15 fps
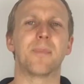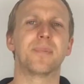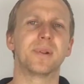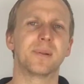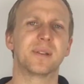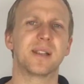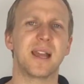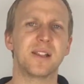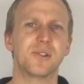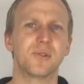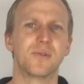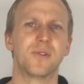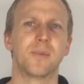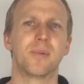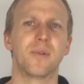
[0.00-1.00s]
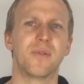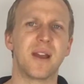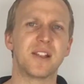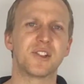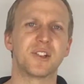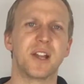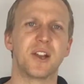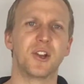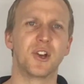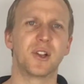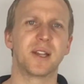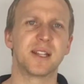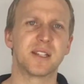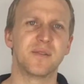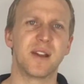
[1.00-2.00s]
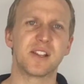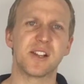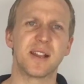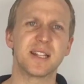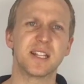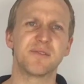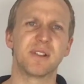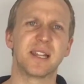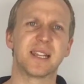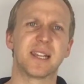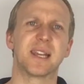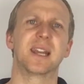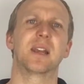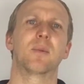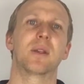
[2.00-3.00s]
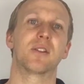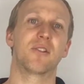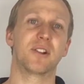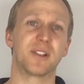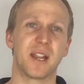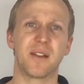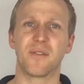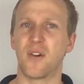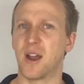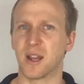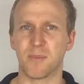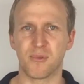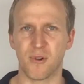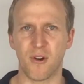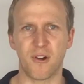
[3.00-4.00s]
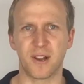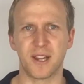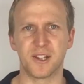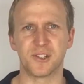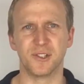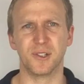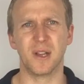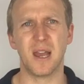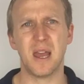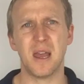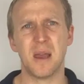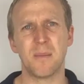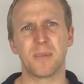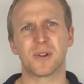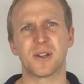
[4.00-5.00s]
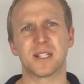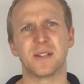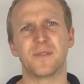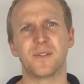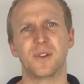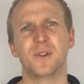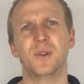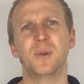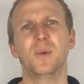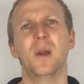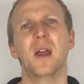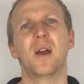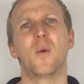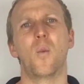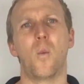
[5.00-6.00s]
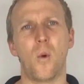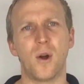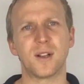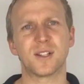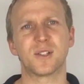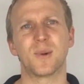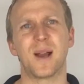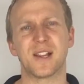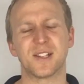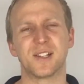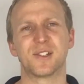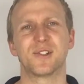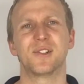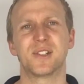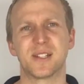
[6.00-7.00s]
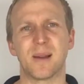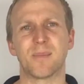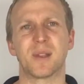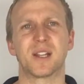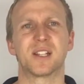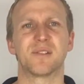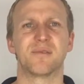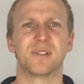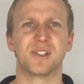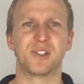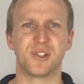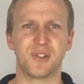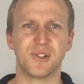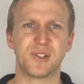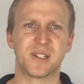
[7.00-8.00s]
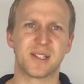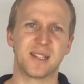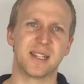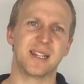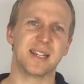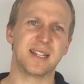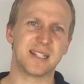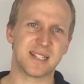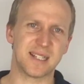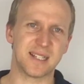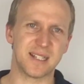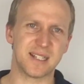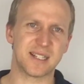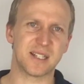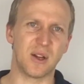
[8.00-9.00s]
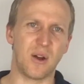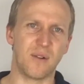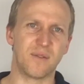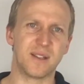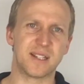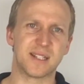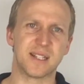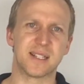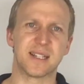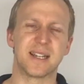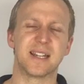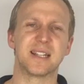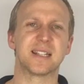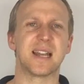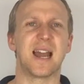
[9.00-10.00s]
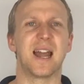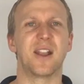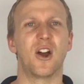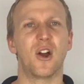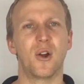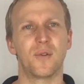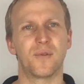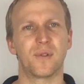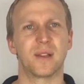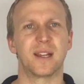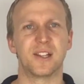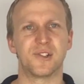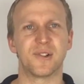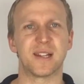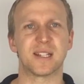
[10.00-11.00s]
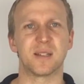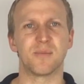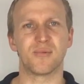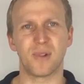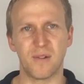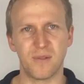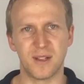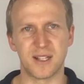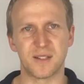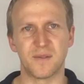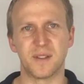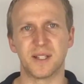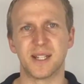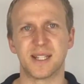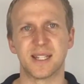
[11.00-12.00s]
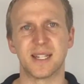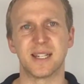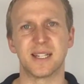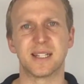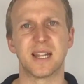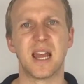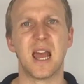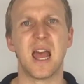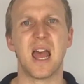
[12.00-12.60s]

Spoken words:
Potential for prevention and early intervention. This is really key when you're identifying a priority issue, because if you want to actually do something to reduce the incidence of this disease and hopefully address the prevalence of the disease,